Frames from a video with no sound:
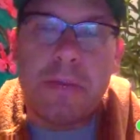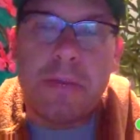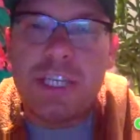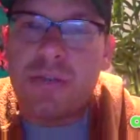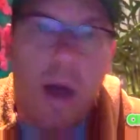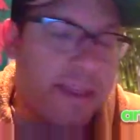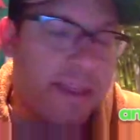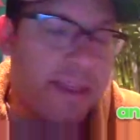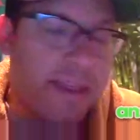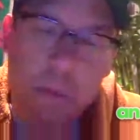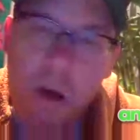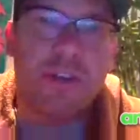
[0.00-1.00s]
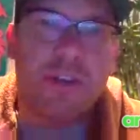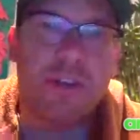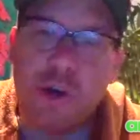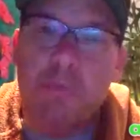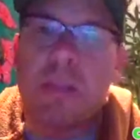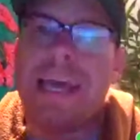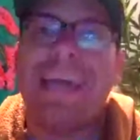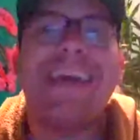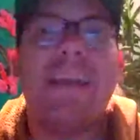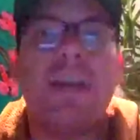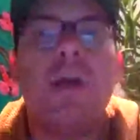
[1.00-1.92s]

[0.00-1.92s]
These are so blatant.